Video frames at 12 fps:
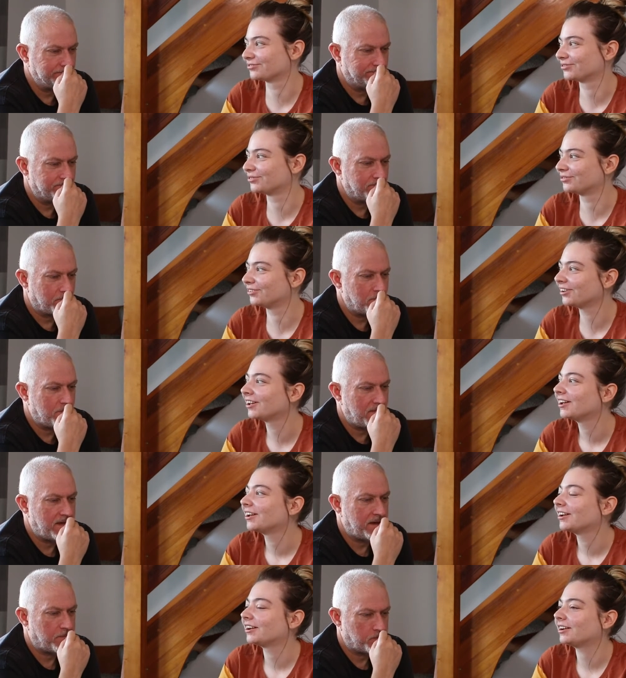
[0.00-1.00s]
Speaker 1: the rule.
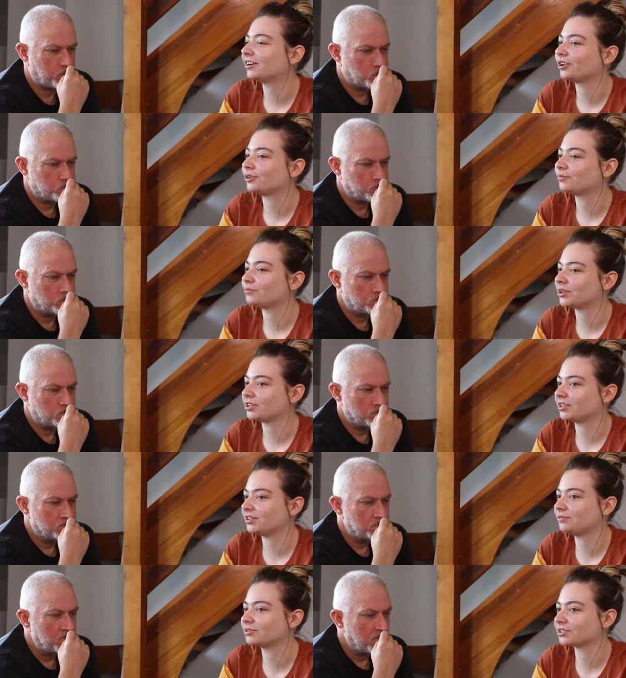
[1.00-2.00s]
Yeah. Um,
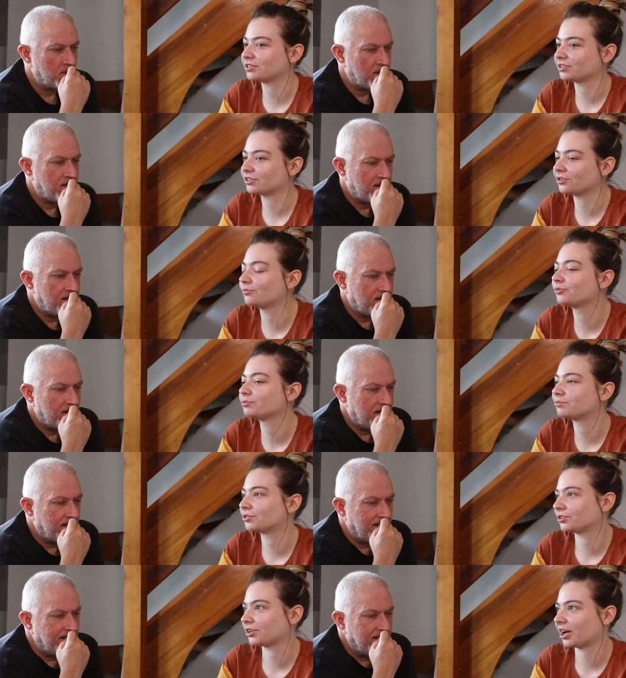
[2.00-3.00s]
and he was
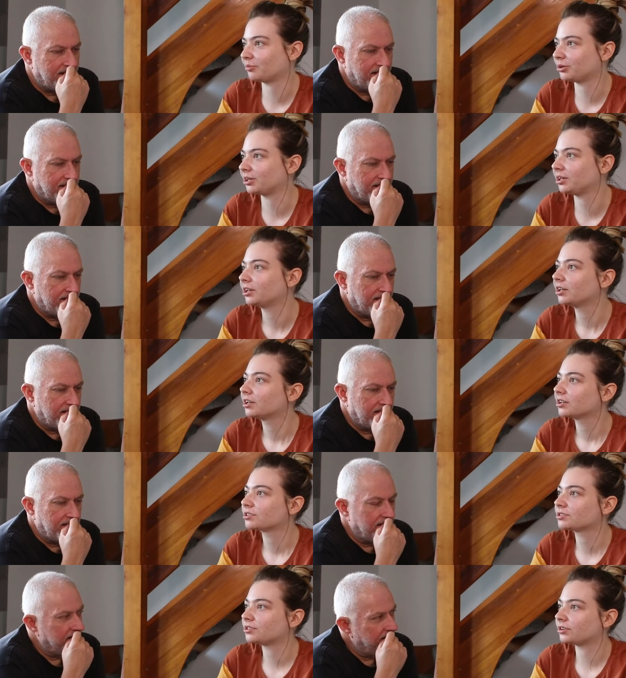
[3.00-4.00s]
uncomfortable and unhappy,
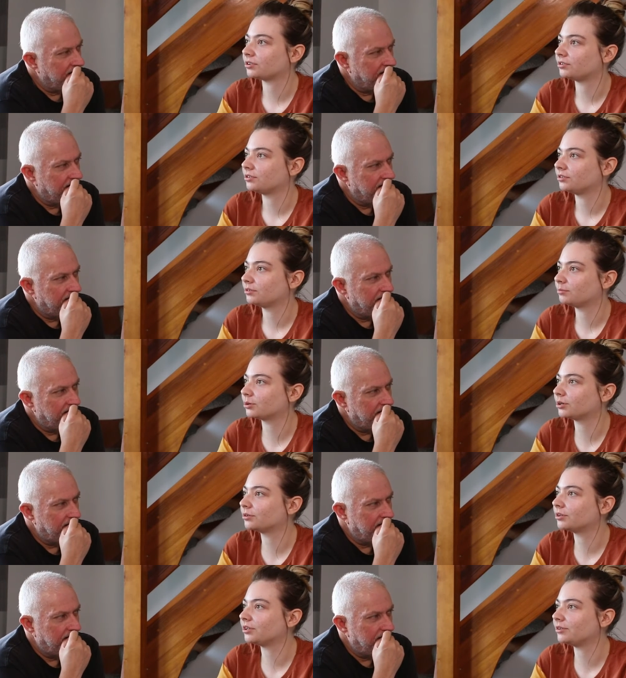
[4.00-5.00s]
so
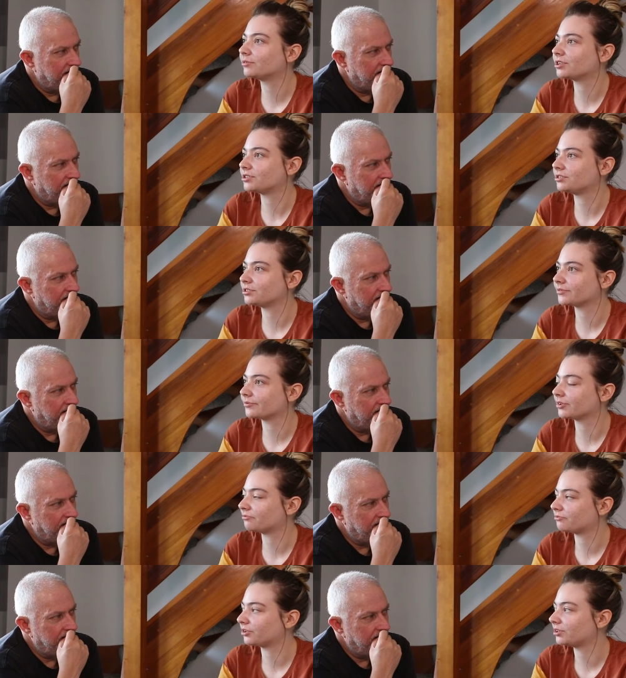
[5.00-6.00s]
but he wanted to do
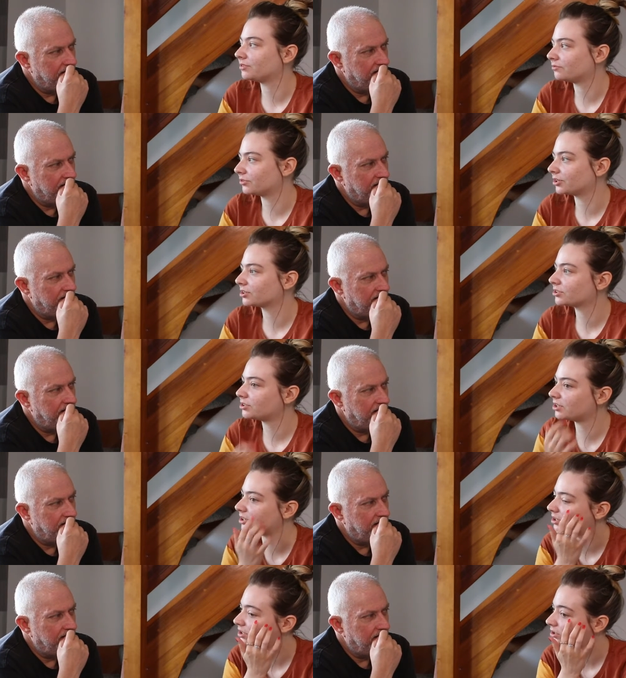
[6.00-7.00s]
something fun in first
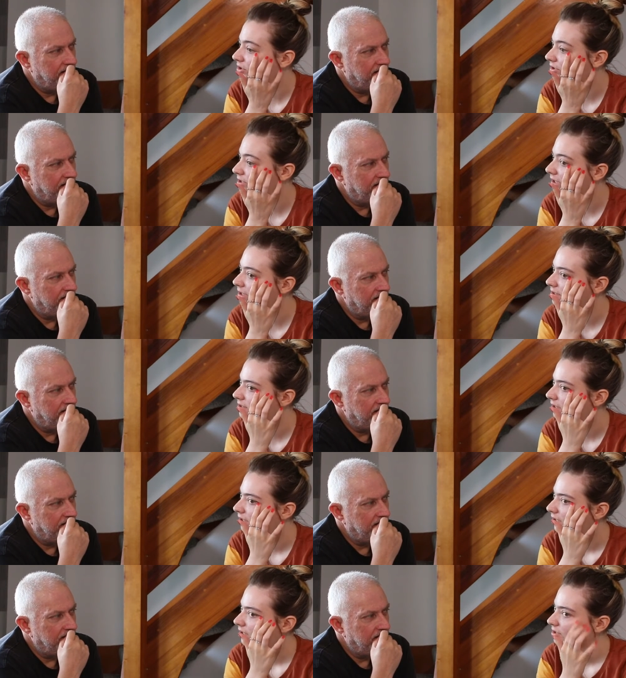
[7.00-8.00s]
year holidays.
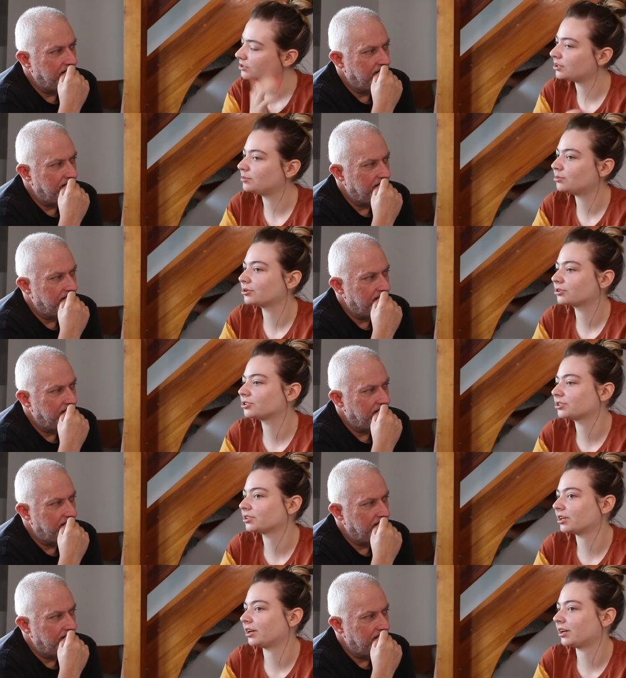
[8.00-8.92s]
So he booked